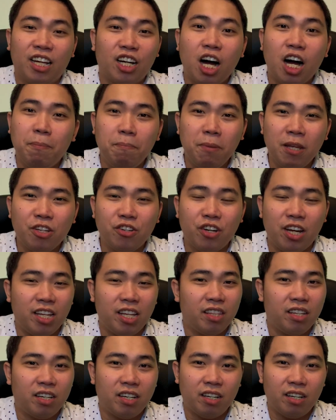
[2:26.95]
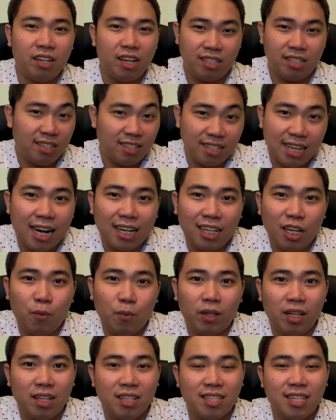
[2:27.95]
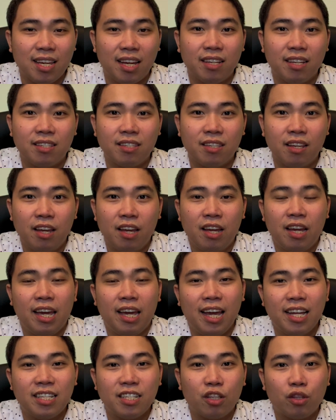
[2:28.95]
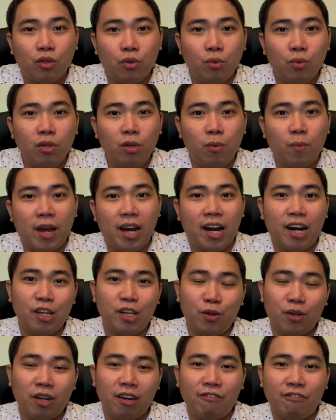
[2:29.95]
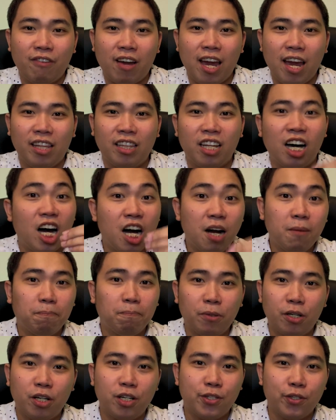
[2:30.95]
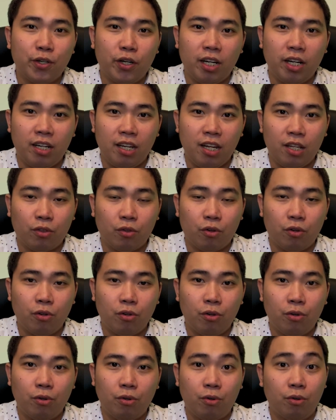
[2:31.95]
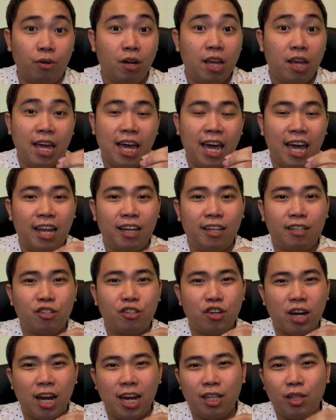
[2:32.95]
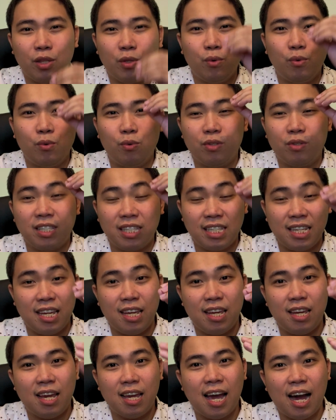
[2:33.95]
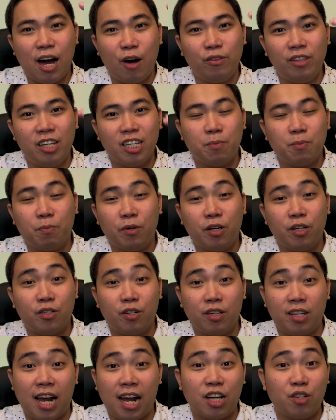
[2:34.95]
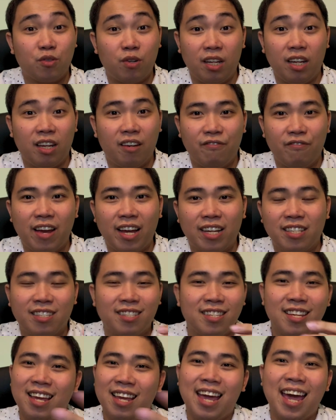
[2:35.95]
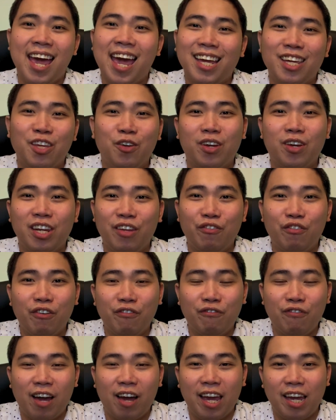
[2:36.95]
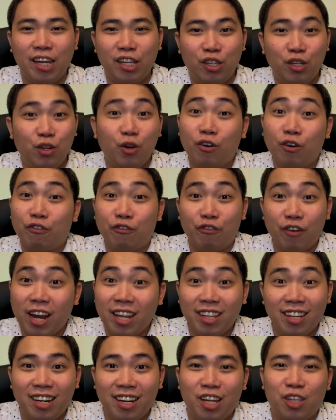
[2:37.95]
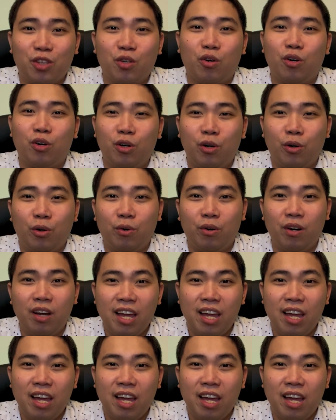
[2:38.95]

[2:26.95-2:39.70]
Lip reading: Copy trader is exactly what it says. It's a tool where you can find a person in eToro and try to see how this person actually invests. Heck, you can even find your friend in eToro,